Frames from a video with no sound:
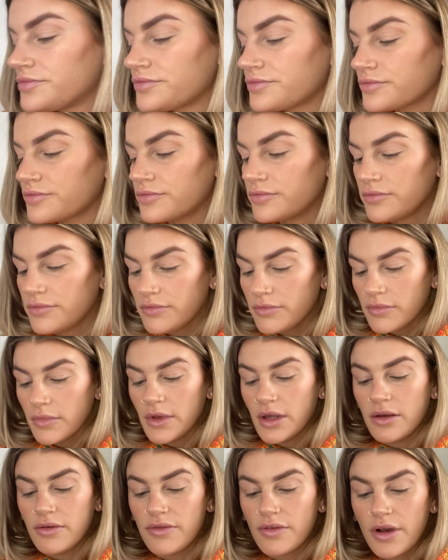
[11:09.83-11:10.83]

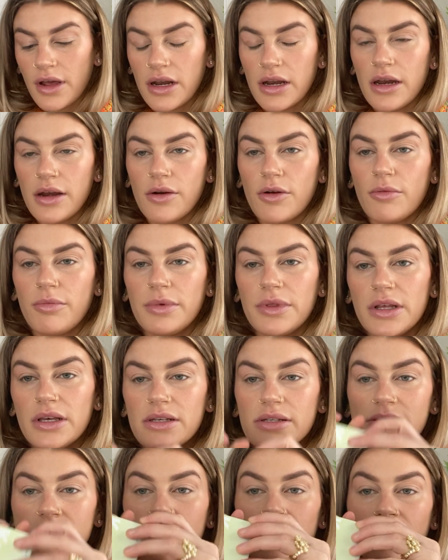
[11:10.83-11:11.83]
I forgot I didn't open
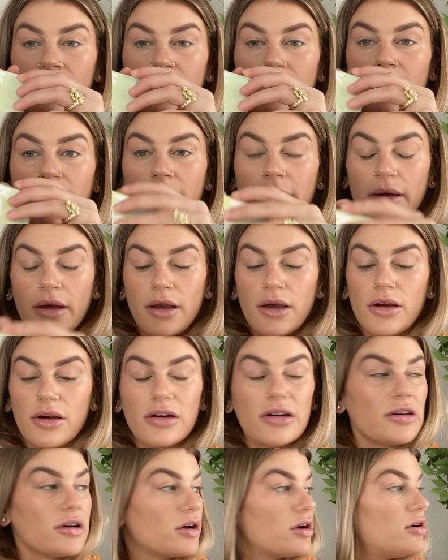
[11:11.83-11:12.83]
this.
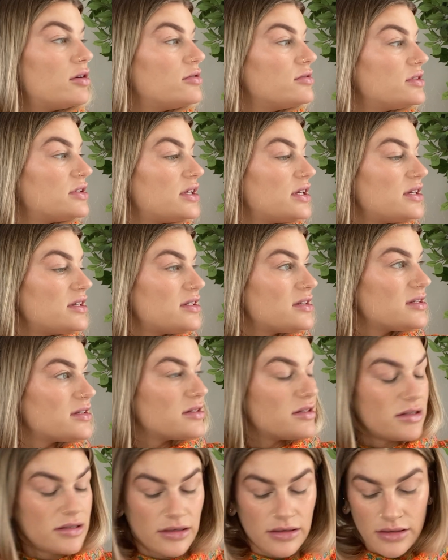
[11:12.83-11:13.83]

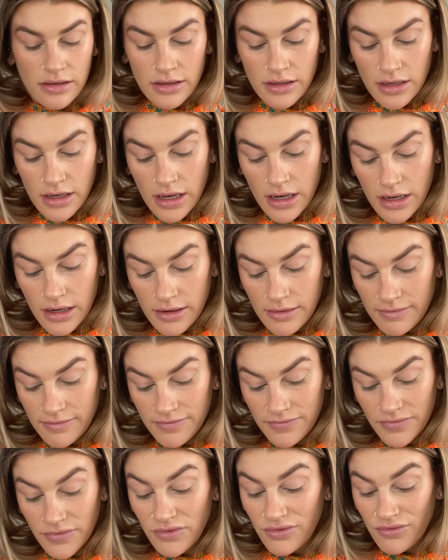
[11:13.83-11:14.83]
Kosas,
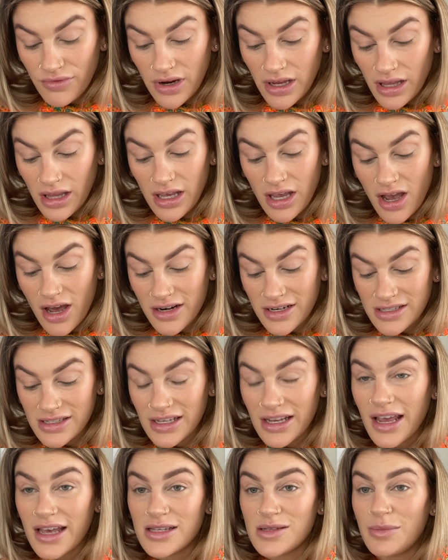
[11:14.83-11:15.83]
really
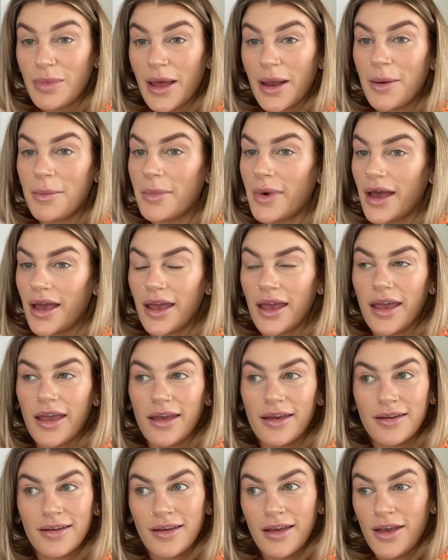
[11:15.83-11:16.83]
honestly has been
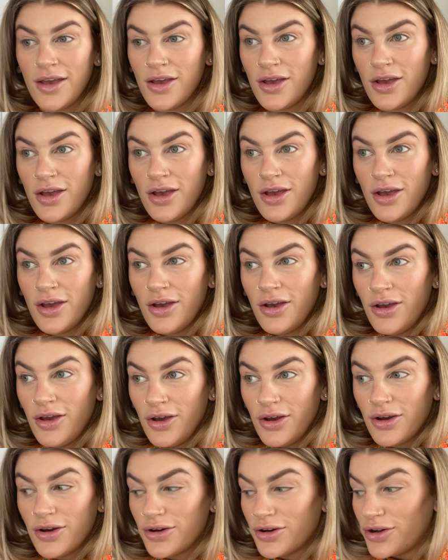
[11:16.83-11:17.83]
my
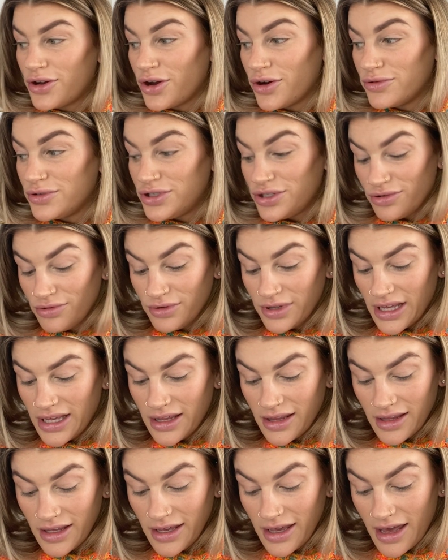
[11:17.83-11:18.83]
go-to
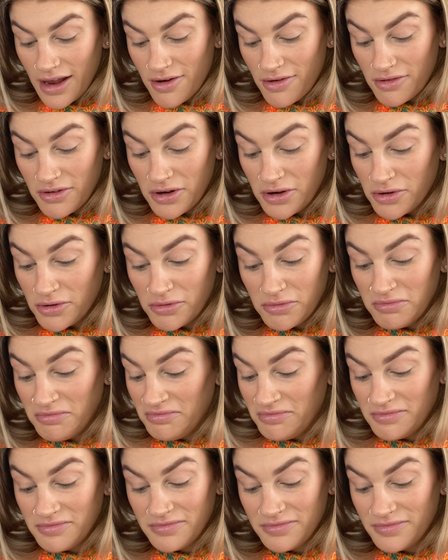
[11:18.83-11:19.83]
lately. I don't know.
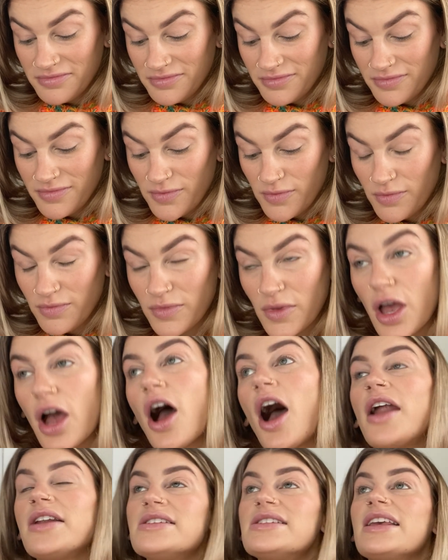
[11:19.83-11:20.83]

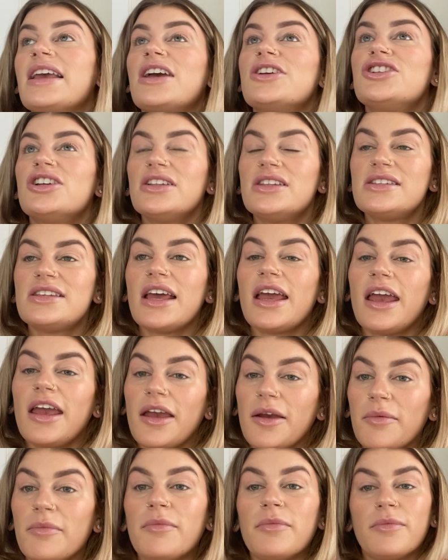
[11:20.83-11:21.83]
Honestly, I should
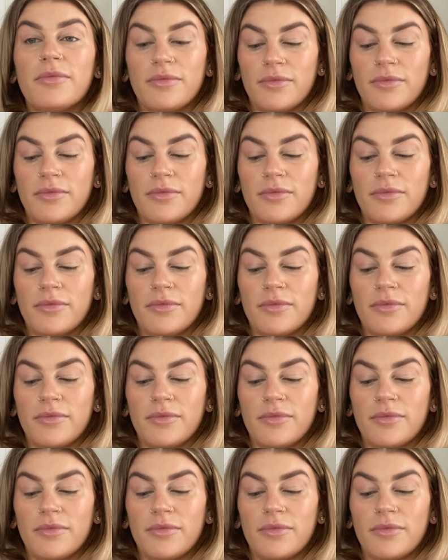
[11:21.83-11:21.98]
say